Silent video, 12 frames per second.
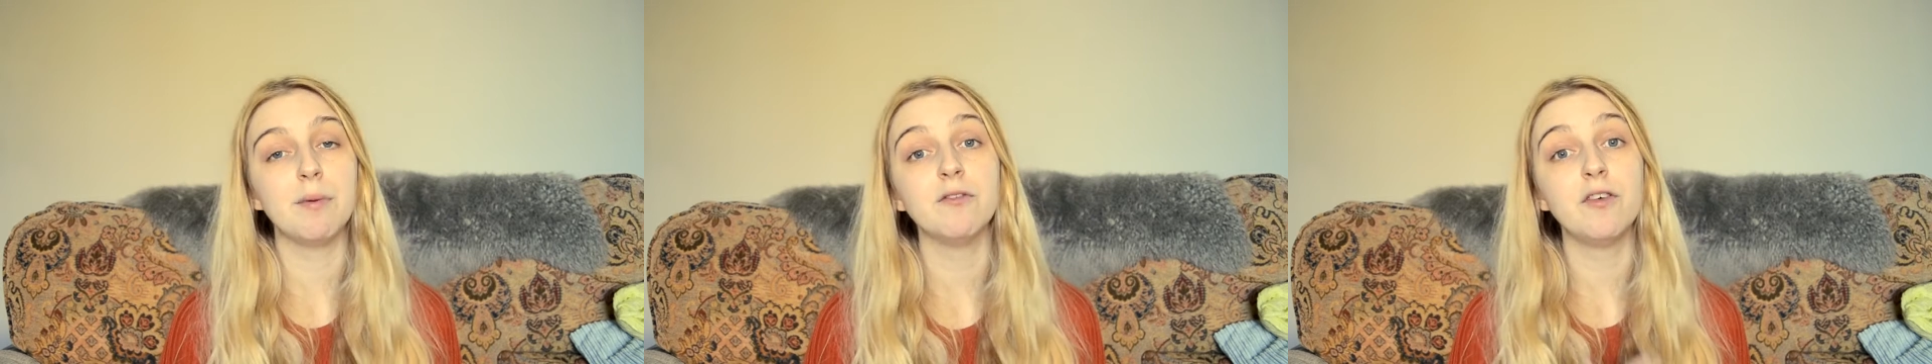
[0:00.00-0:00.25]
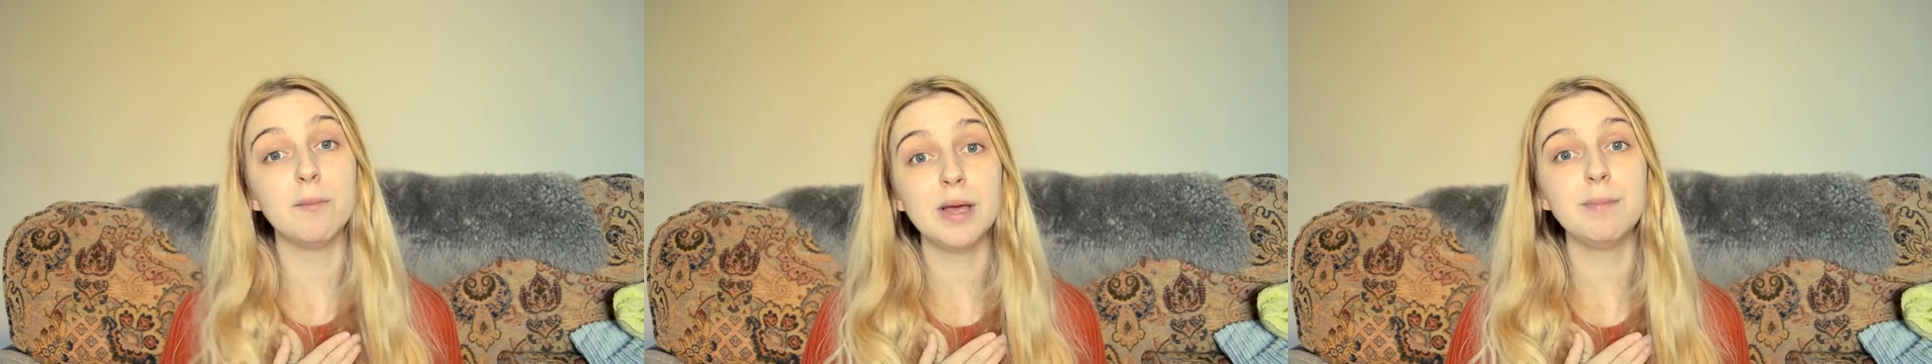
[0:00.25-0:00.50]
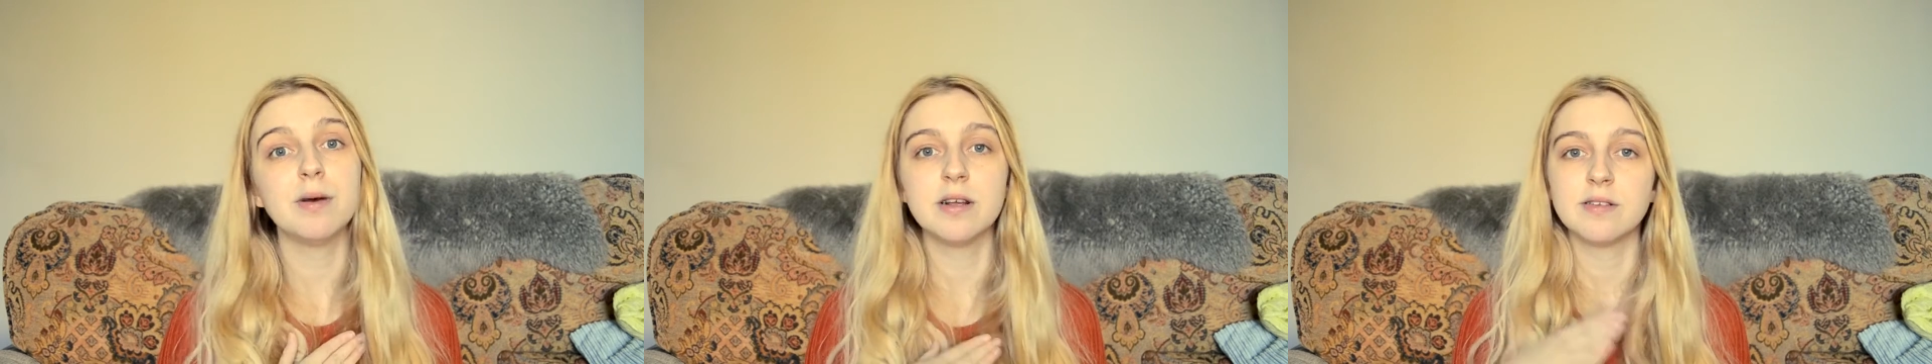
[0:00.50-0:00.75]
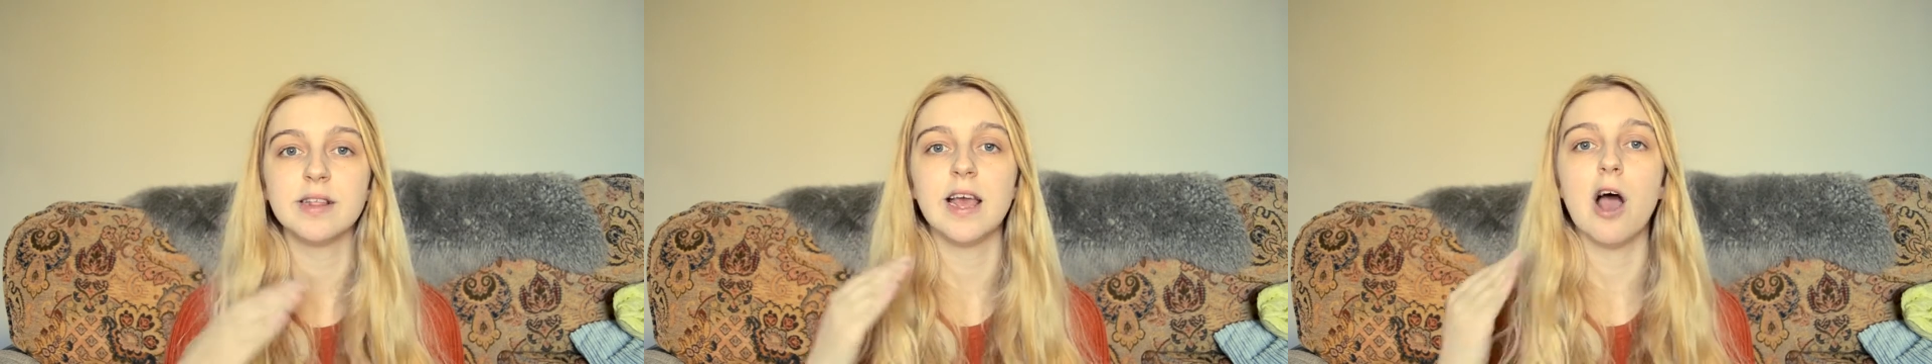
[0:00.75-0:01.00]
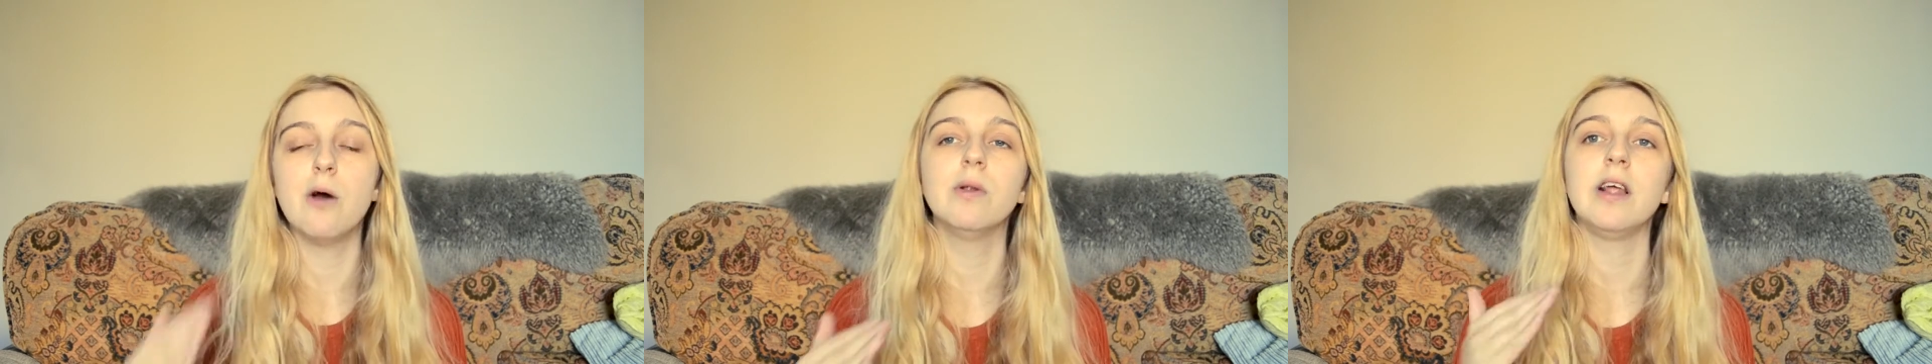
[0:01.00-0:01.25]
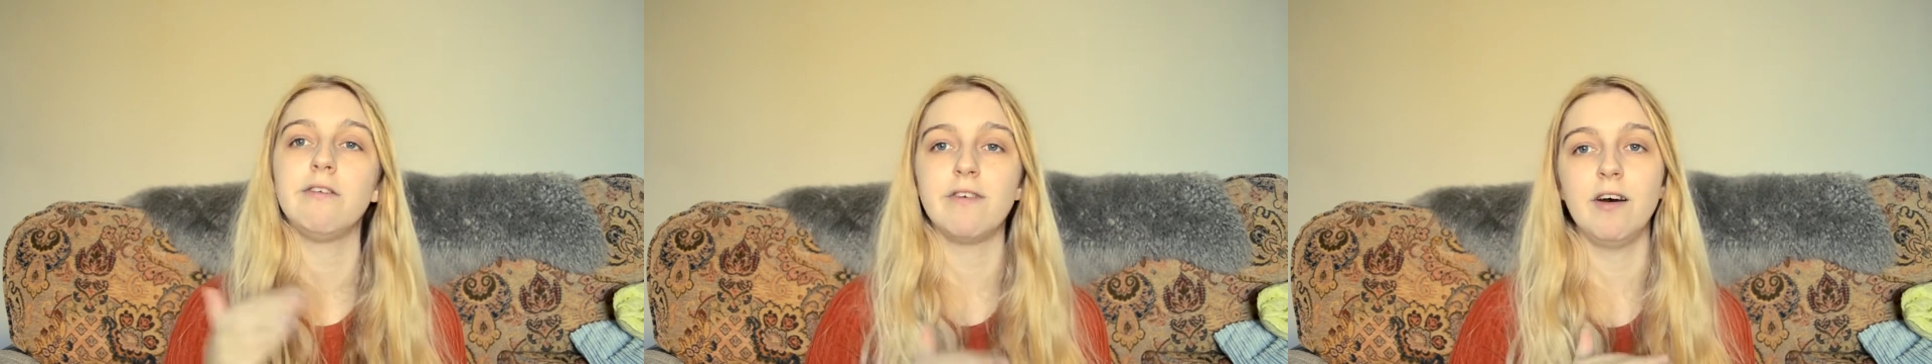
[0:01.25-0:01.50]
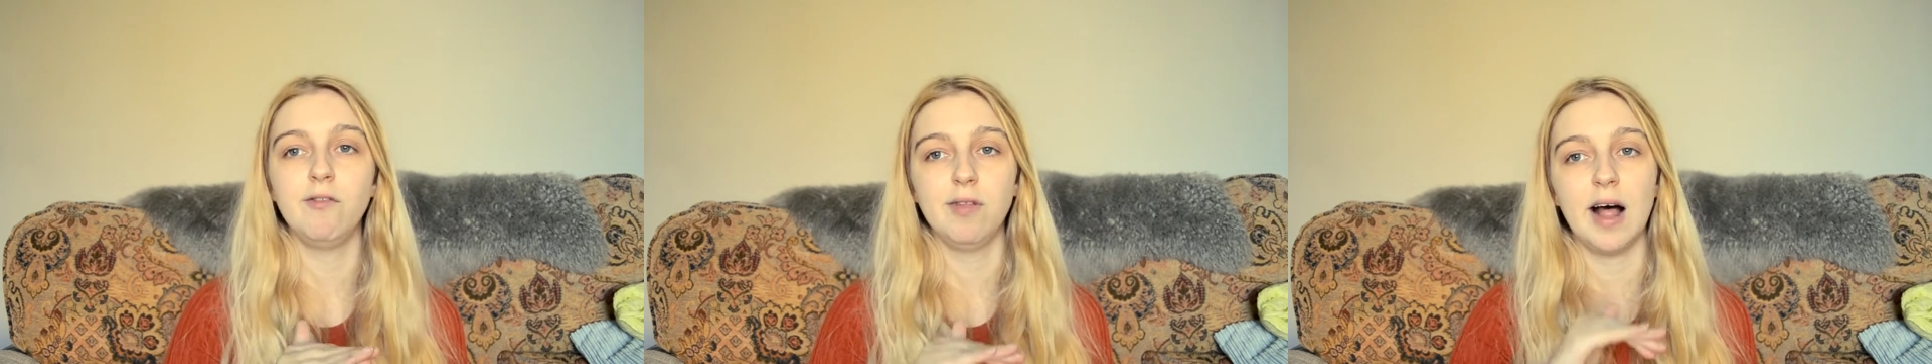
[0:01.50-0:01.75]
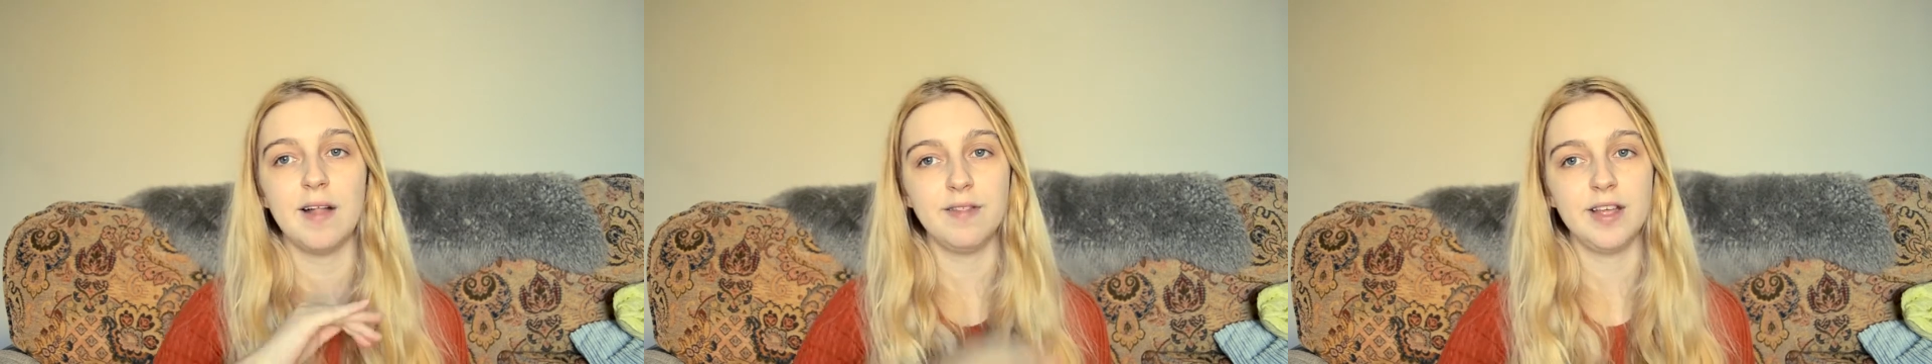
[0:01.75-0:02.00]
but for me personally it only fell
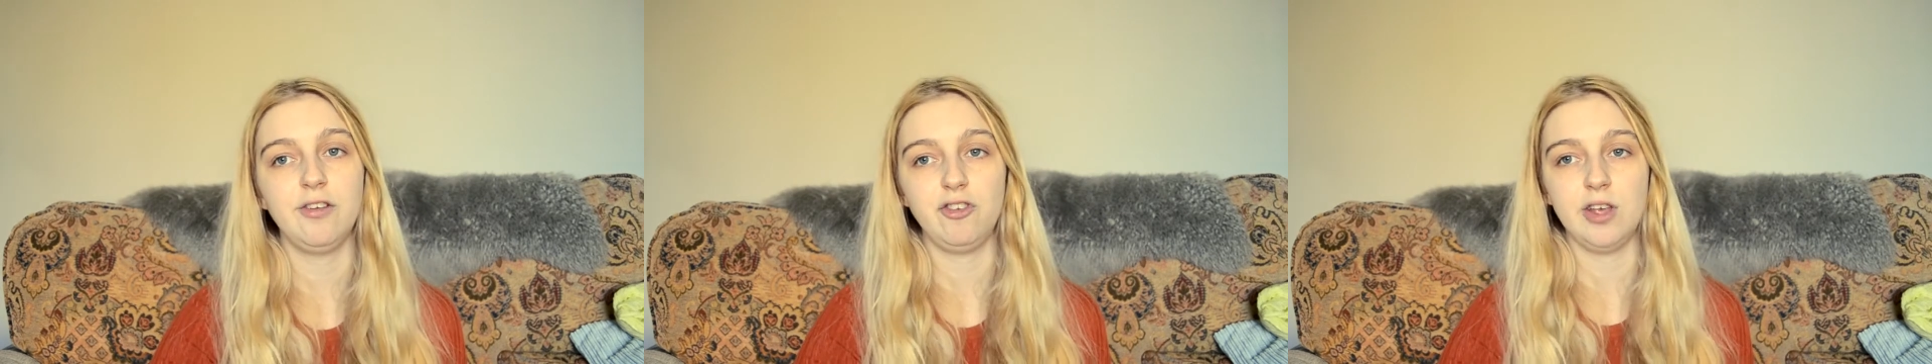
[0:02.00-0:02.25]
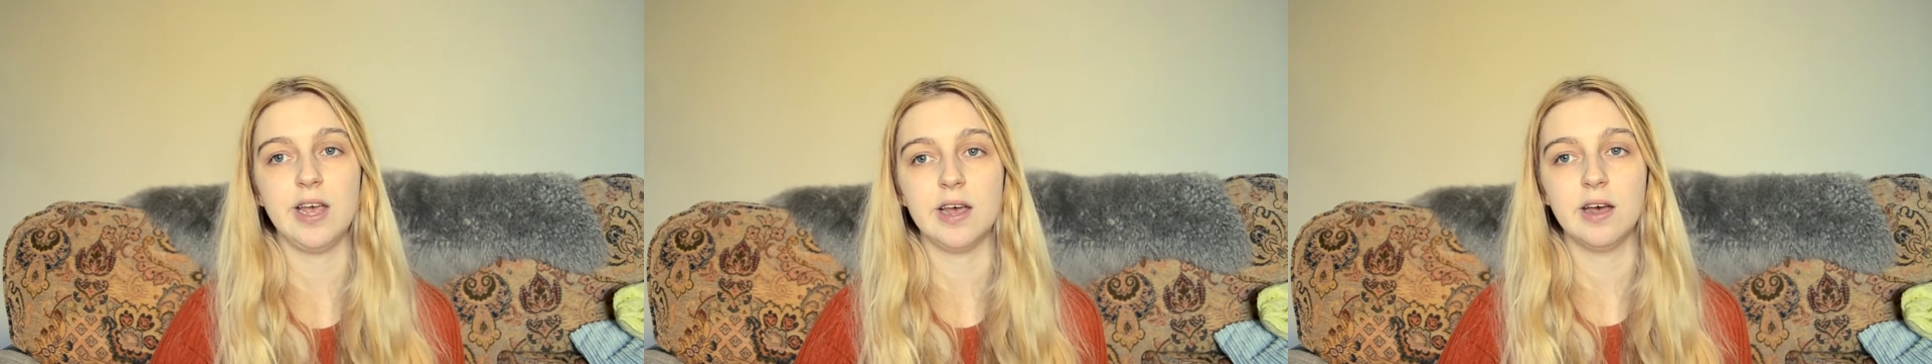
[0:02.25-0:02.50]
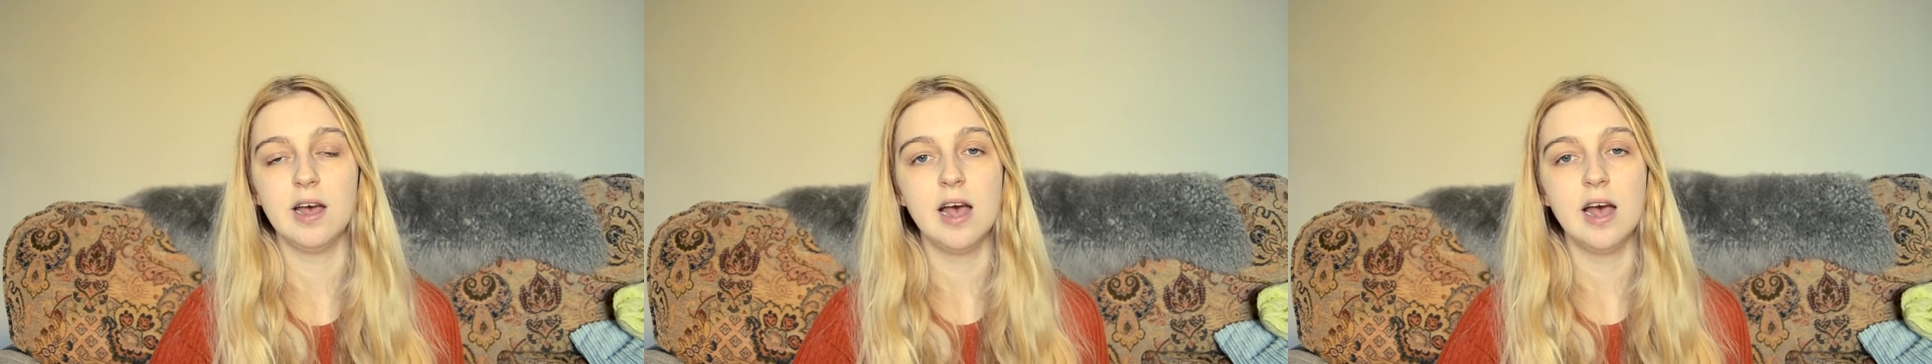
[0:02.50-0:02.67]
flat this year.